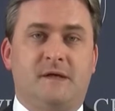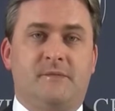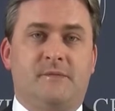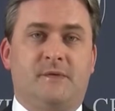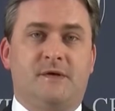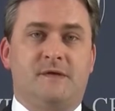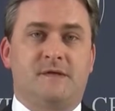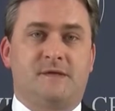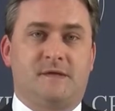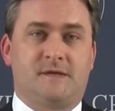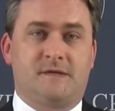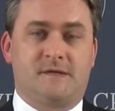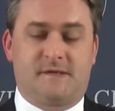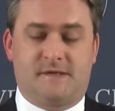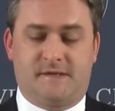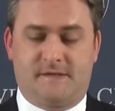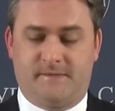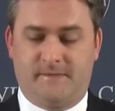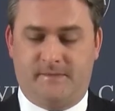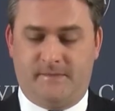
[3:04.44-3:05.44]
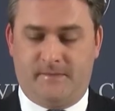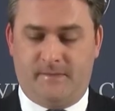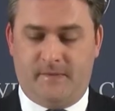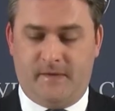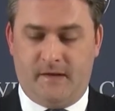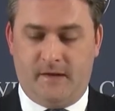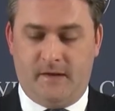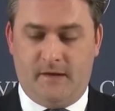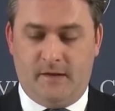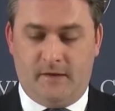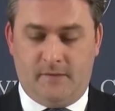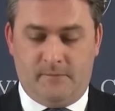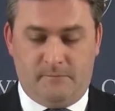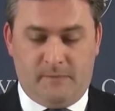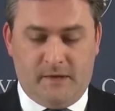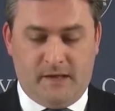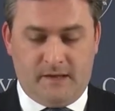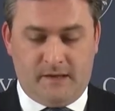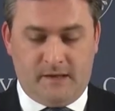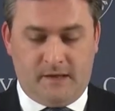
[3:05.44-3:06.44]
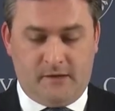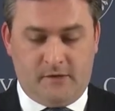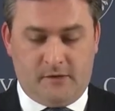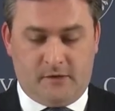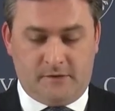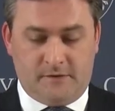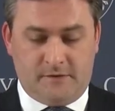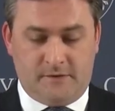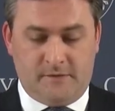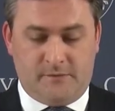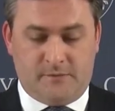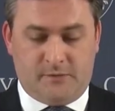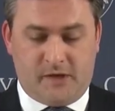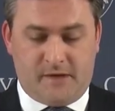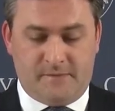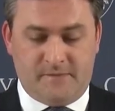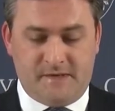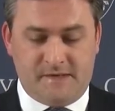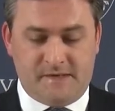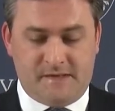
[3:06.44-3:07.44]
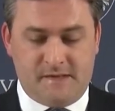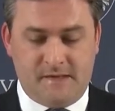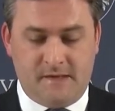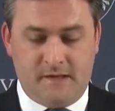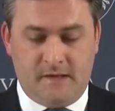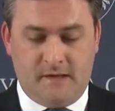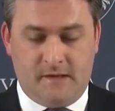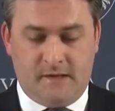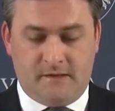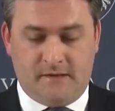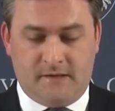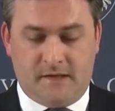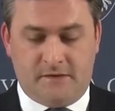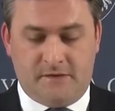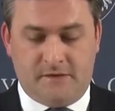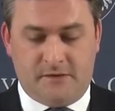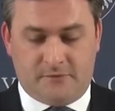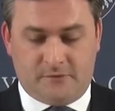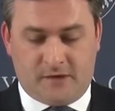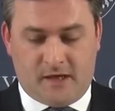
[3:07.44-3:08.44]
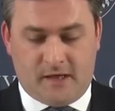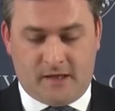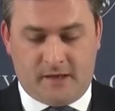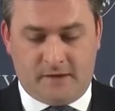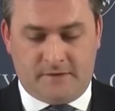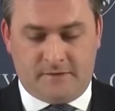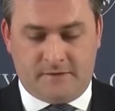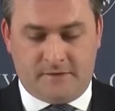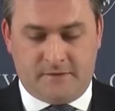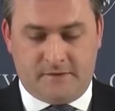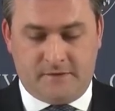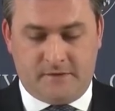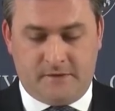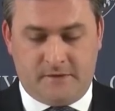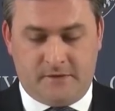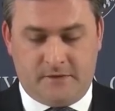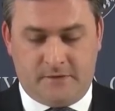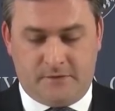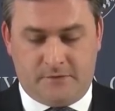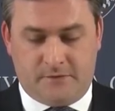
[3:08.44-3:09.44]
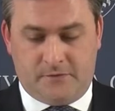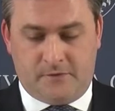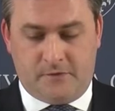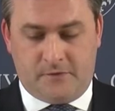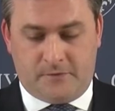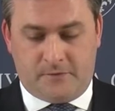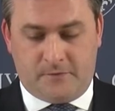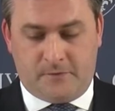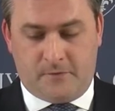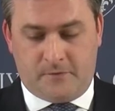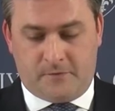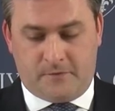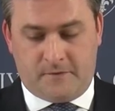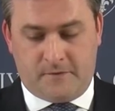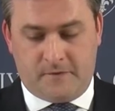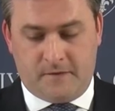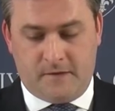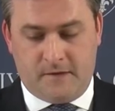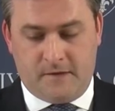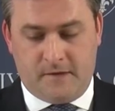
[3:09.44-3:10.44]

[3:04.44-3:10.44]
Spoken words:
persons, building on the premise that the right to the truth